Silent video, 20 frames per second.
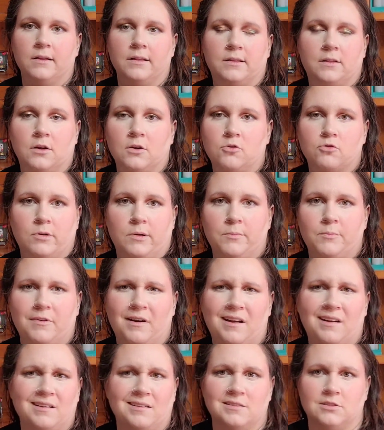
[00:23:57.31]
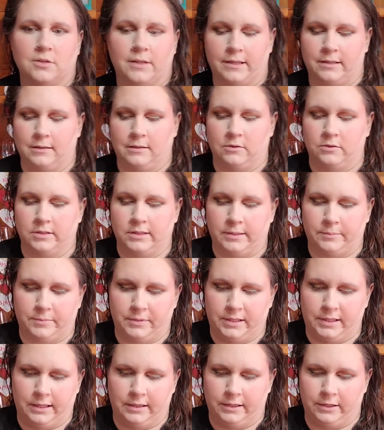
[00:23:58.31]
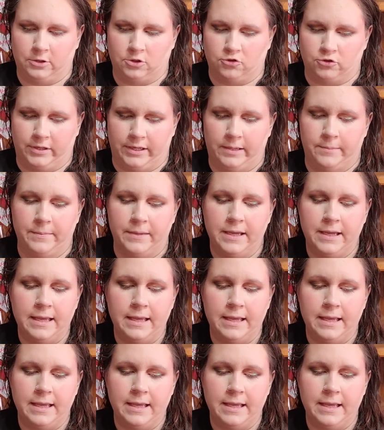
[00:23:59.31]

Like, their cream products are like literally like blending out like a dream.